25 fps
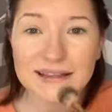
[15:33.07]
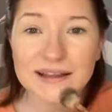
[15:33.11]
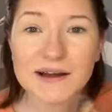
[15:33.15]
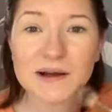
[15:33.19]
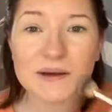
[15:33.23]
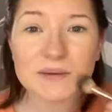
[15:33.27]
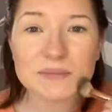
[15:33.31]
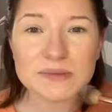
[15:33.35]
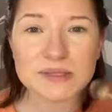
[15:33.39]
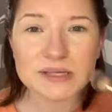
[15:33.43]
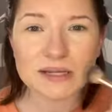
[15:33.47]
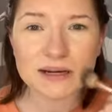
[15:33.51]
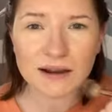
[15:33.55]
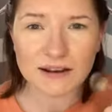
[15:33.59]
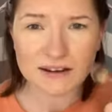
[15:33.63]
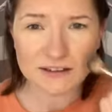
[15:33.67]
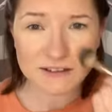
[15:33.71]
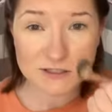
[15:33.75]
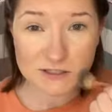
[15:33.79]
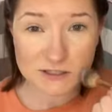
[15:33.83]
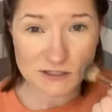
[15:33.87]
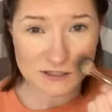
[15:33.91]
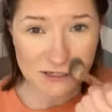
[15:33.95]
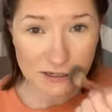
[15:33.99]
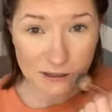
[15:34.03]
the hubs and
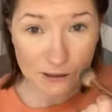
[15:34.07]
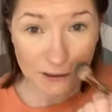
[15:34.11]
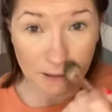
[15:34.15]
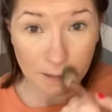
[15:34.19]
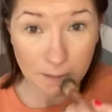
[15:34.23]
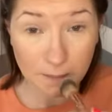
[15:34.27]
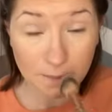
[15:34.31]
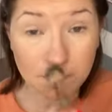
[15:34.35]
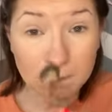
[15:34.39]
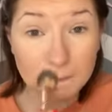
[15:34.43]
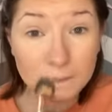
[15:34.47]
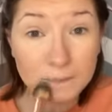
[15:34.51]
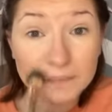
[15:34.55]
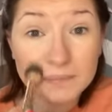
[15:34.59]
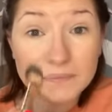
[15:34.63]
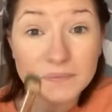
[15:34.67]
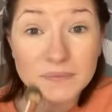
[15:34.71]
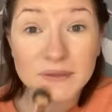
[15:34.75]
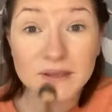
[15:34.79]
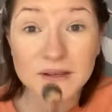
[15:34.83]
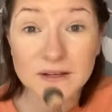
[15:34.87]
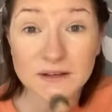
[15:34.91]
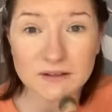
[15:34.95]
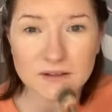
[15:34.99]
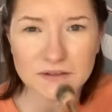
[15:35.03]
I just didn't,
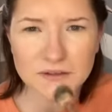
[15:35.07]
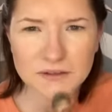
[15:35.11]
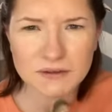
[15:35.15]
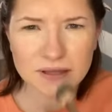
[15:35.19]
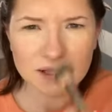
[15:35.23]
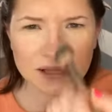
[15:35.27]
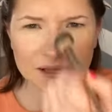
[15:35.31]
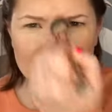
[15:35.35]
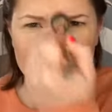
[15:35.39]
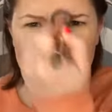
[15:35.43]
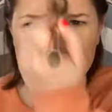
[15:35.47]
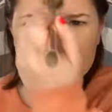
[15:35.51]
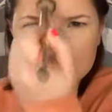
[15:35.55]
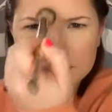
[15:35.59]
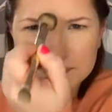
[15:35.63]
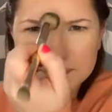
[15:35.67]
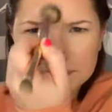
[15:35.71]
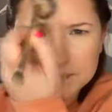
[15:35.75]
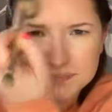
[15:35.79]
didn't do that.